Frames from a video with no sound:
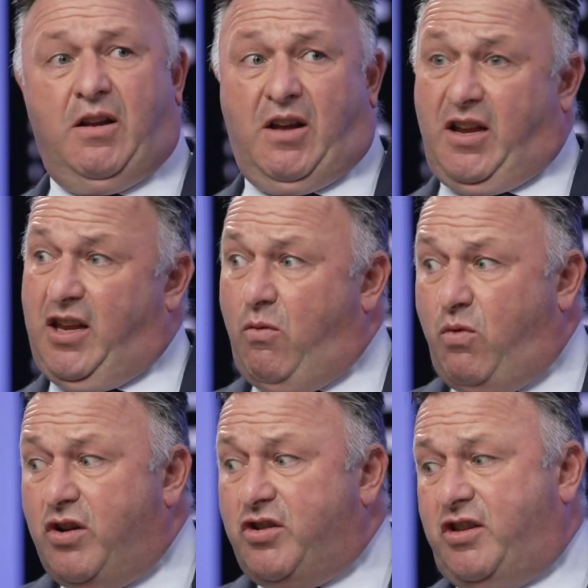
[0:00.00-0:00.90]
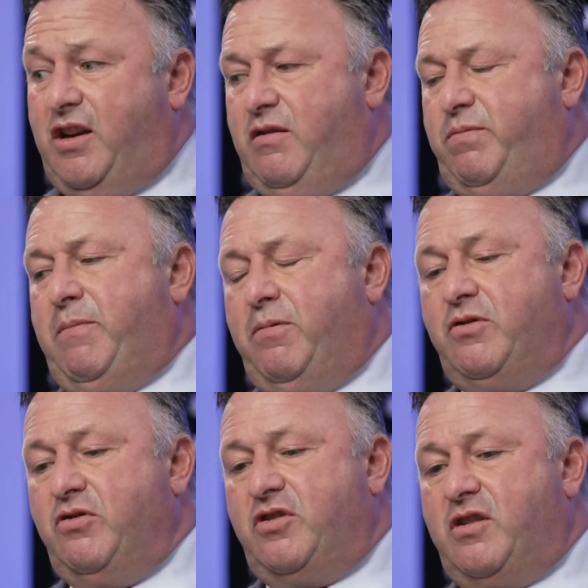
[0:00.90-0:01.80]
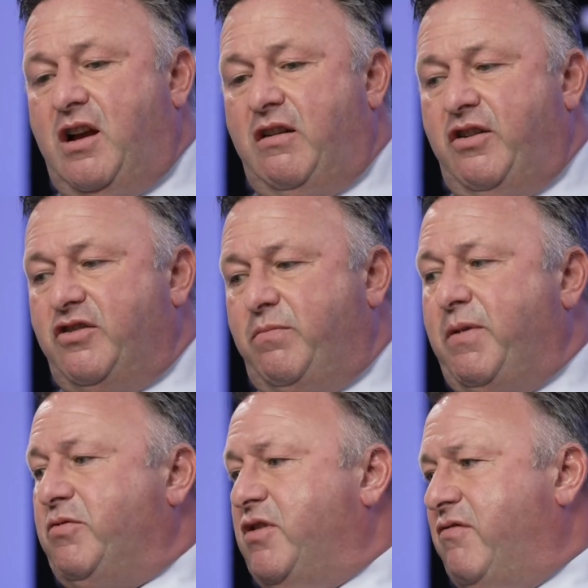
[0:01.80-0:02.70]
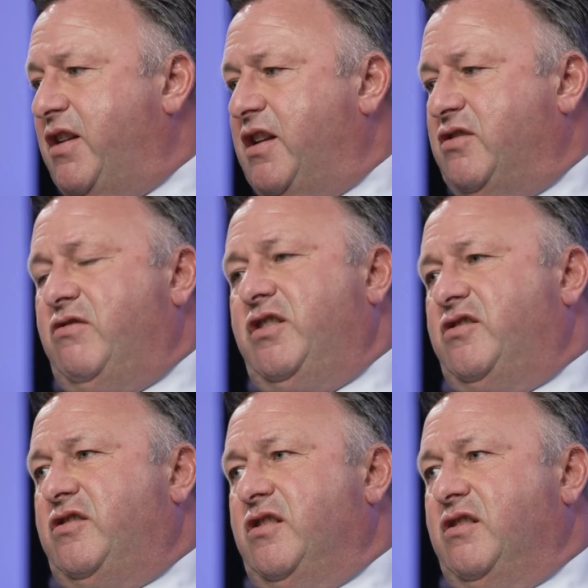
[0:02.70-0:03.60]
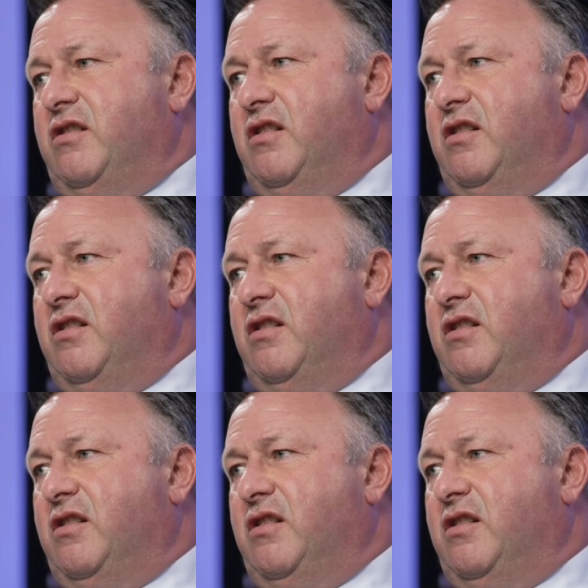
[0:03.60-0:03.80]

I think the worst thing is people who do scenarios and people turn around, that's not an incident.